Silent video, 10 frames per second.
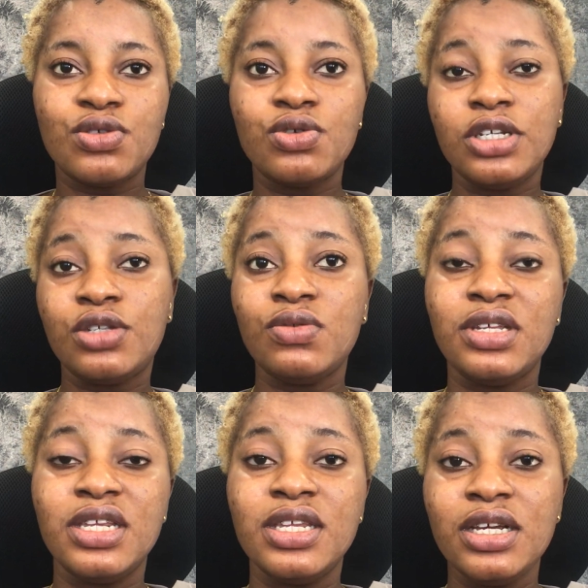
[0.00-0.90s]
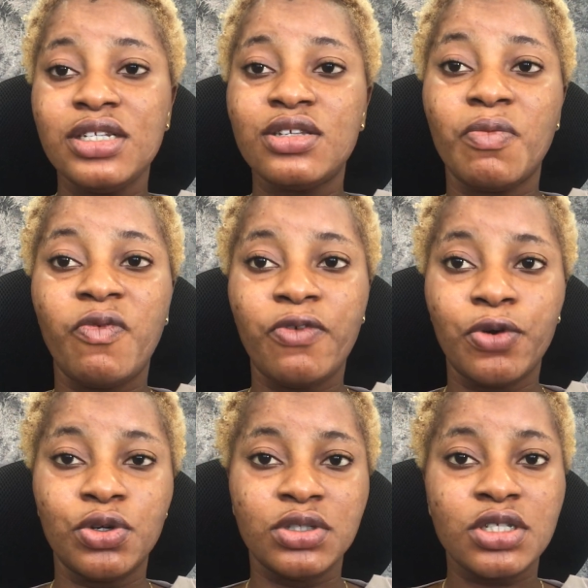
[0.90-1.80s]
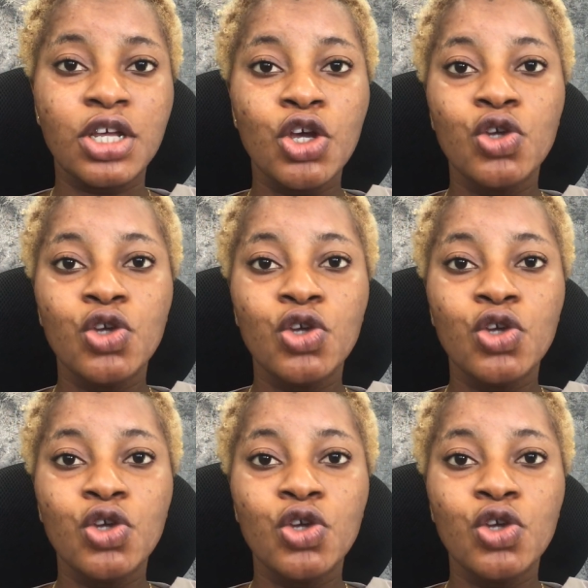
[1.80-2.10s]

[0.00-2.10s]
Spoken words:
So they too, they need some funds